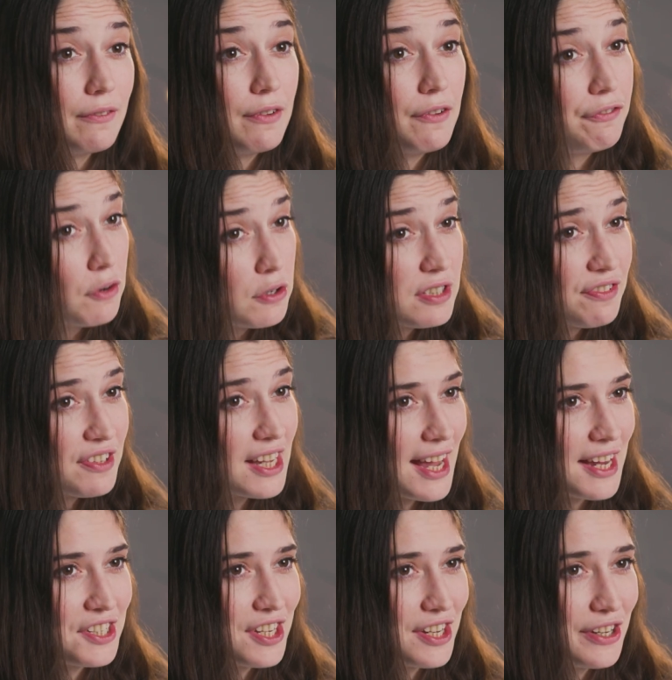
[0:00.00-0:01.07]
The
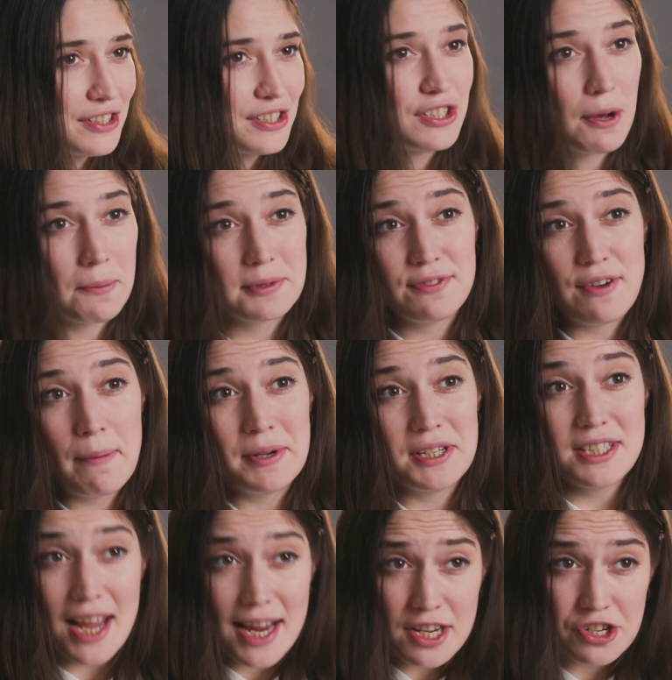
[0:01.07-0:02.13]
fortification that stops
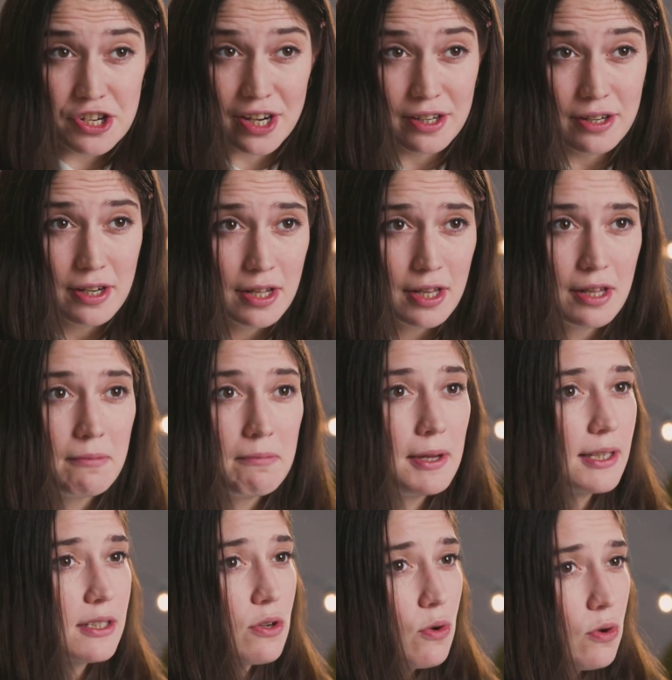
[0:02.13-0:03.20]
fermentation
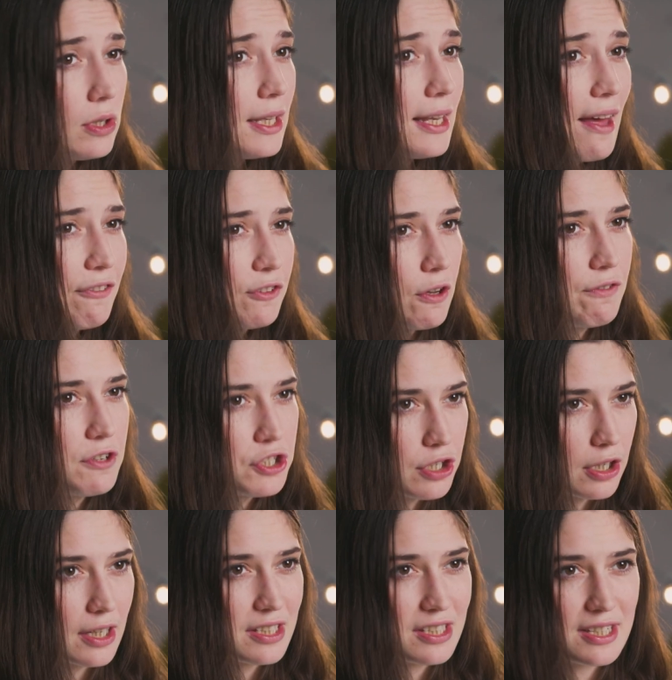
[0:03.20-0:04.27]
means all the leftover
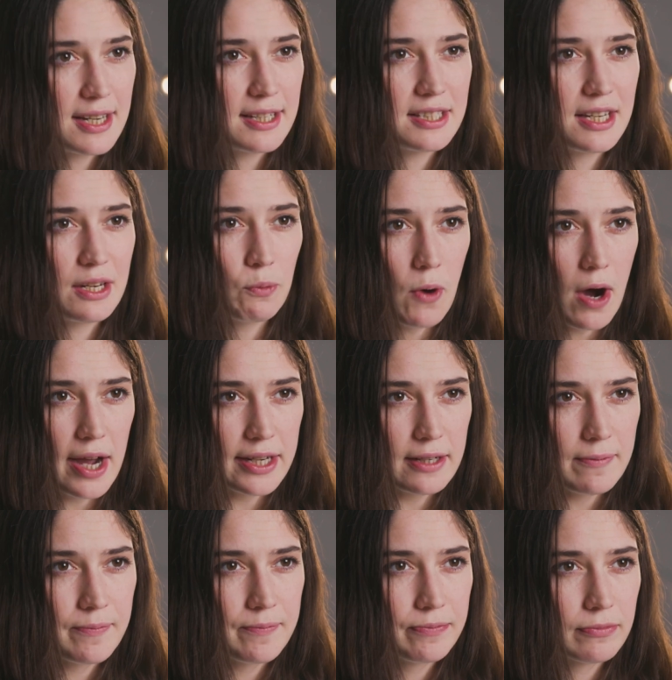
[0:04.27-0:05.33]
sugar stays in the wine.
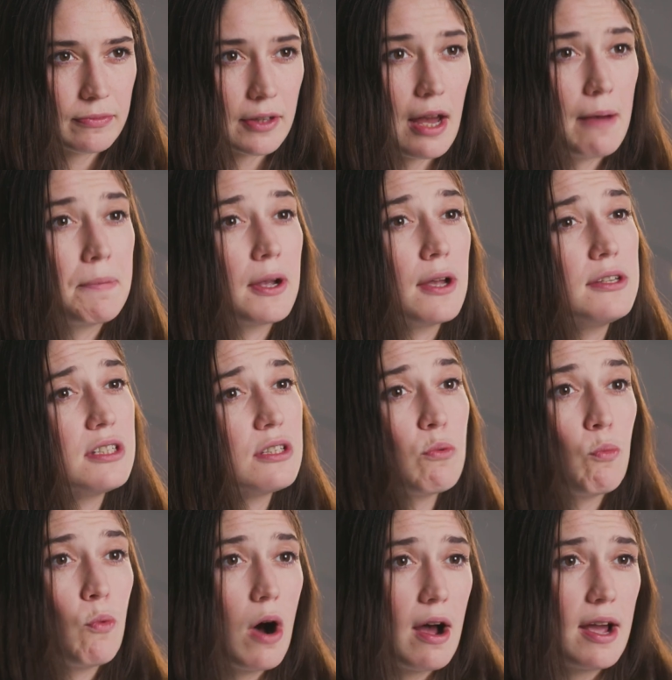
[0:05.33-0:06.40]
And because the
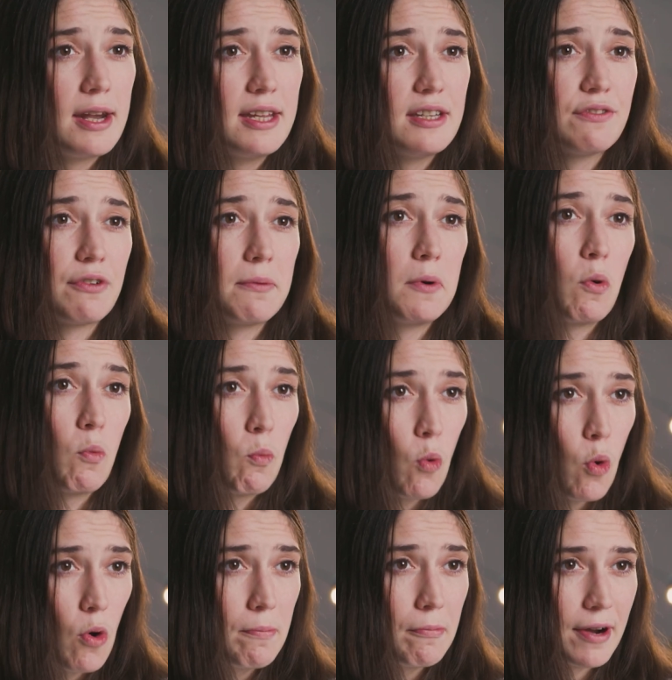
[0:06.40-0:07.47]
wine is from a
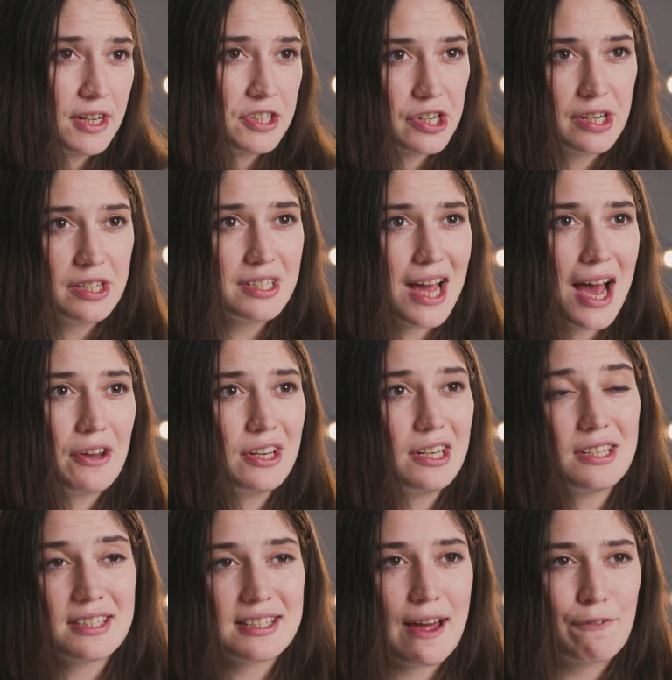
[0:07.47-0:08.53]
warm region down in the
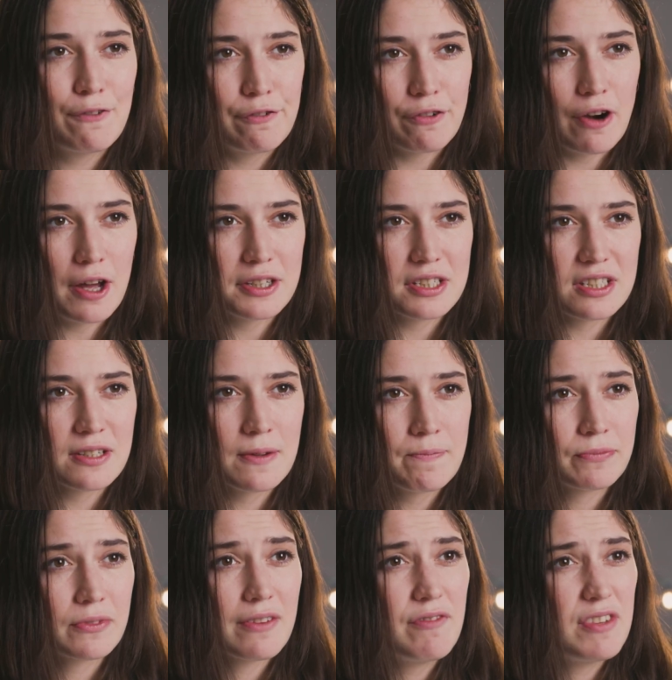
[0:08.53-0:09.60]
south of France,
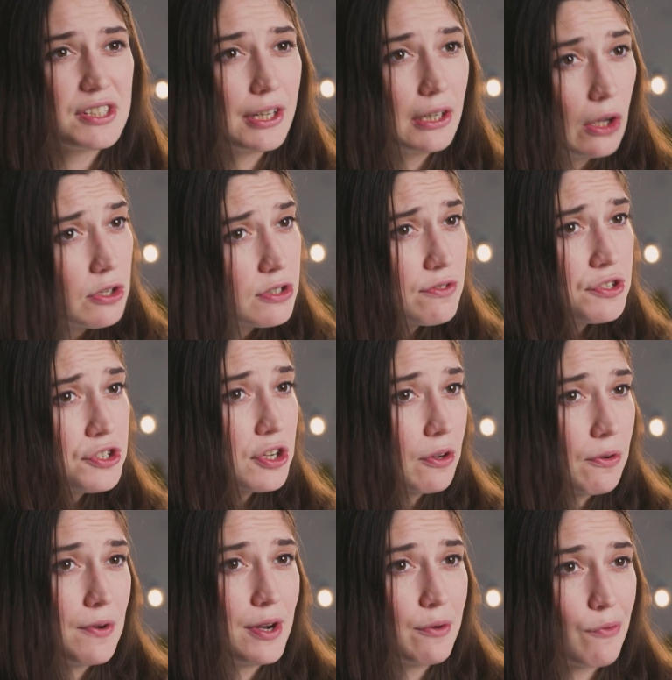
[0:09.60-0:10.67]
there's a lot of
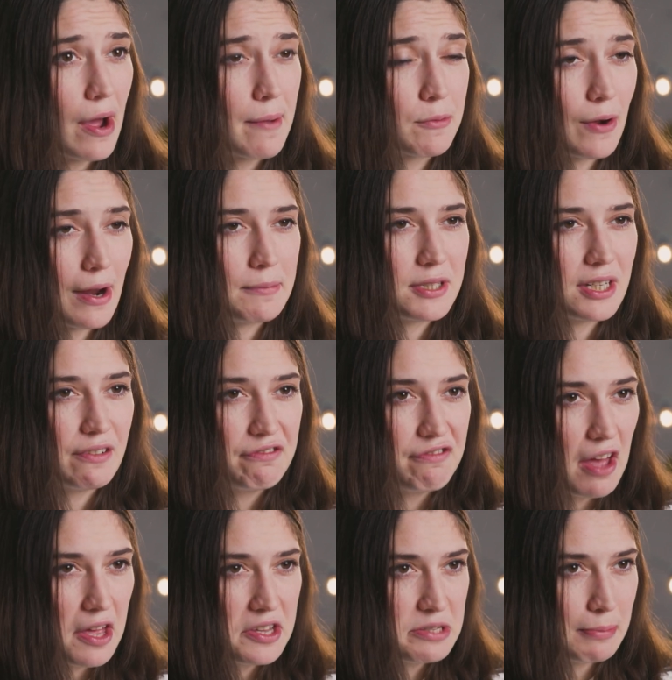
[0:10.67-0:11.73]
sugar in the ripe grapes in the
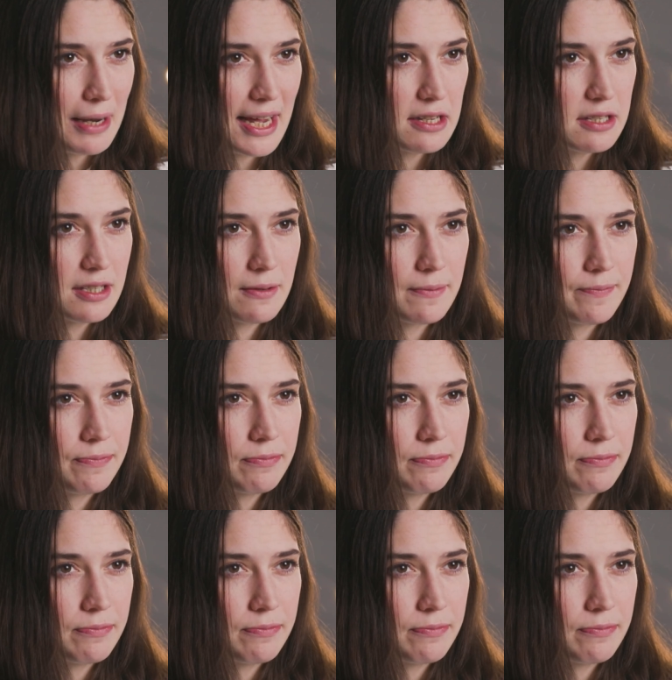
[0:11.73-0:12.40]
first place.